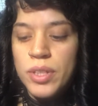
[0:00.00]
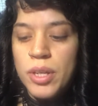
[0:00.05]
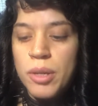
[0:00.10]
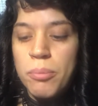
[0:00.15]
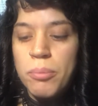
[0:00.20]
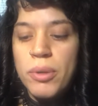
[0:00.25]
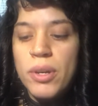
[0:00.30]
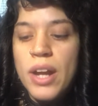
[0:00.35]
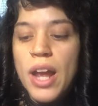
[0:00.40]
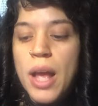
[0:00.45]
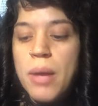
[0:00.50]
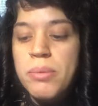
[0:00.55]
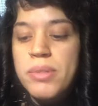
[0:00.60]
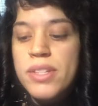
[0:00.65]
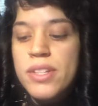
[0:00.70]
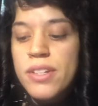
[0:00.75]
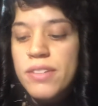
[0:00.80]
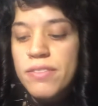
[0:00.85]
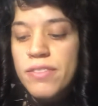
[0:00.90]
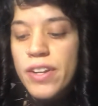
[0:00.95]
perhaps
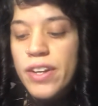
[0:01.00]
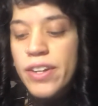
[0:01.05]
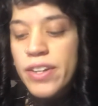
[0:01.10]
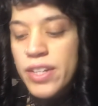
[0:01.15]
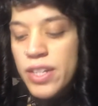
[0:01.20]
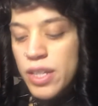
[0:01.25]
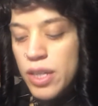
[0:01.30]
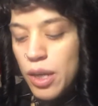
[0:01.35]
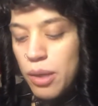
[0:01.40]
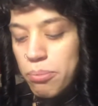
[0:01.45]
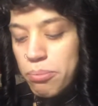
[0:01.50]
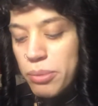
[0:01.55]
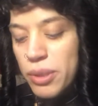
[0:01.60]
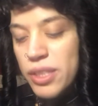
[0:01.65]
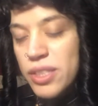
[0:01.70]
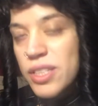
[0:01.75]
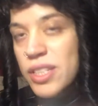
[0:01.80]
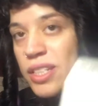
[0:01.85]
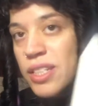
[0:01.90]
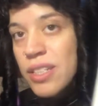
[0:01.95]
they're very
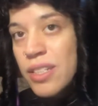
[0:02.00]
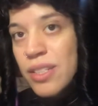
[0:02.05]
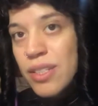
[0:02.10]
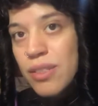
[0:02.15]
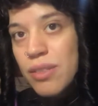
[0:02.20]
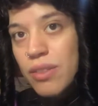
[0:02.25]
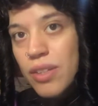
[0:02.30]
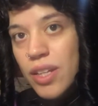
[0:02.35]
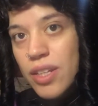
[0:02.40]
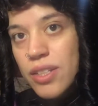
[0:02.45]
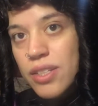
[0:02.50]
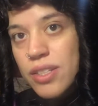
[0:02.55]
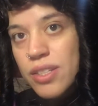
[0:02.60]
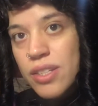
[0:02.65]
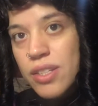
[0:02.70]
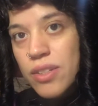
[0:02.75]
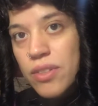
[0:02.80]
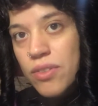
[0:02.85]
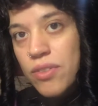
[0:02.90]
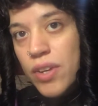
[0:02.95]
abundant. I
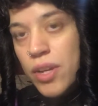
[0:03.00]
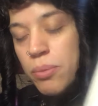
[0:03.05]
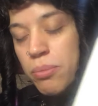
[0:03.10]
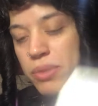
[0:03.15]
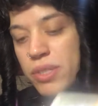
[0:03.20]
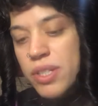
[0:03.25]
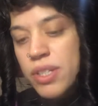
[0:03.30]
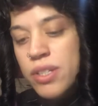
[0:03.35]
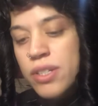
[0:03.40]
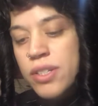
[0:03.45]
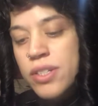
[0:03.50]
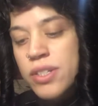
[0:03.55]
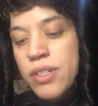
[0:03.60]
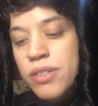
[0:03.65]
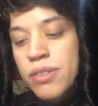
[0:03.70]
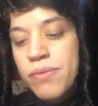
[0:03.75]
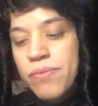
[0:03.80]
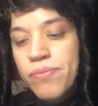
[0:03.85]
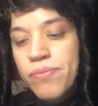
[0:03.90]
see grapes here.